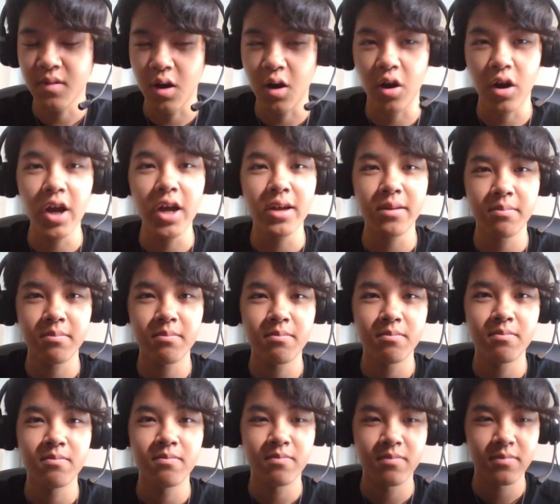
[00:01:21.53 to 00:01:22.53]
All right.
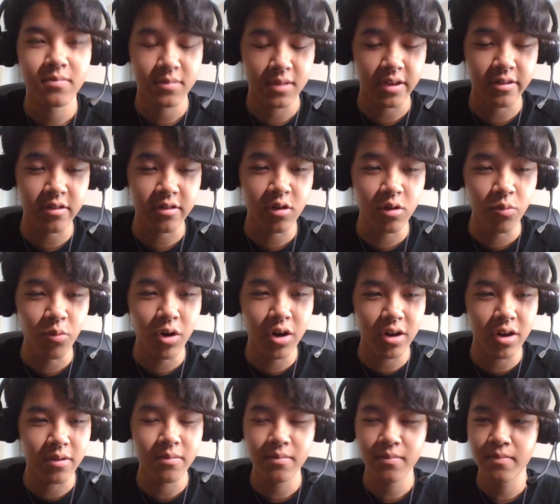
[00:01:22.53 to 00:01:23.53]
That's a good
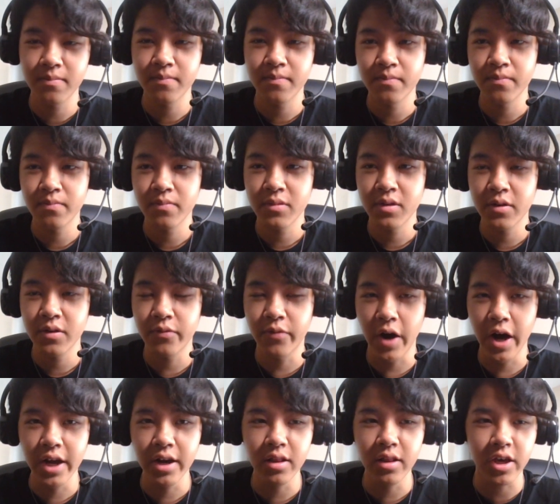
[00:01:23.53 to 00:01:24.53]
one.
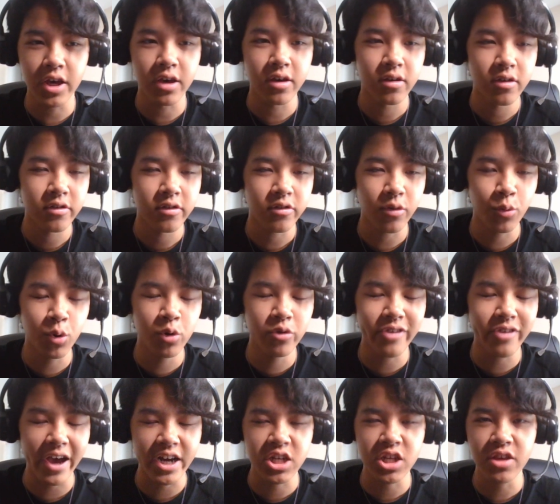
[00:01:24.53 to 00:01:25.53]
Finally, someone who's
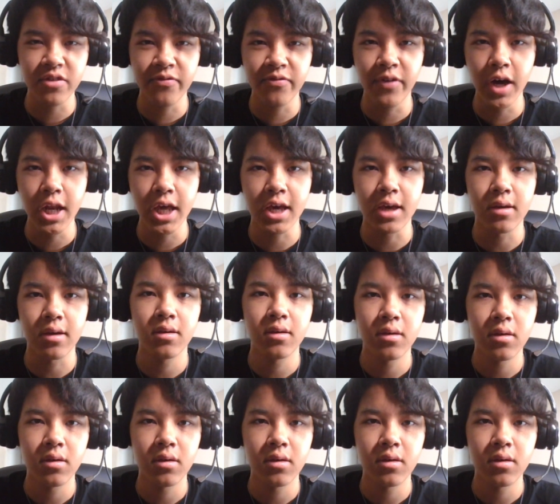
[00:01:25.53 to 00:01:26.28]
actually funny.